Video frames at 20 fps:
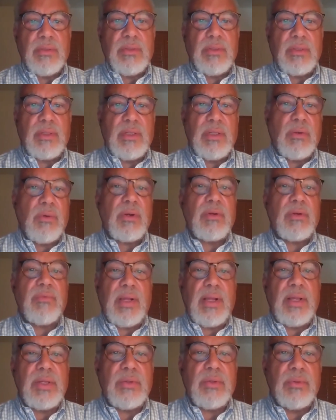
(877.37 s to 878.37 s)
the caloric
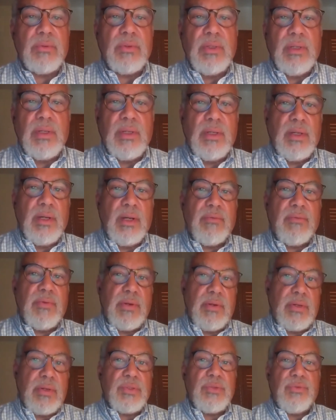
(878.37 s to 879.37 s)
value of
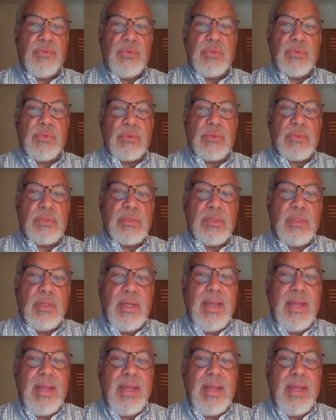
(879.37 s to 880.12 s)
various foods.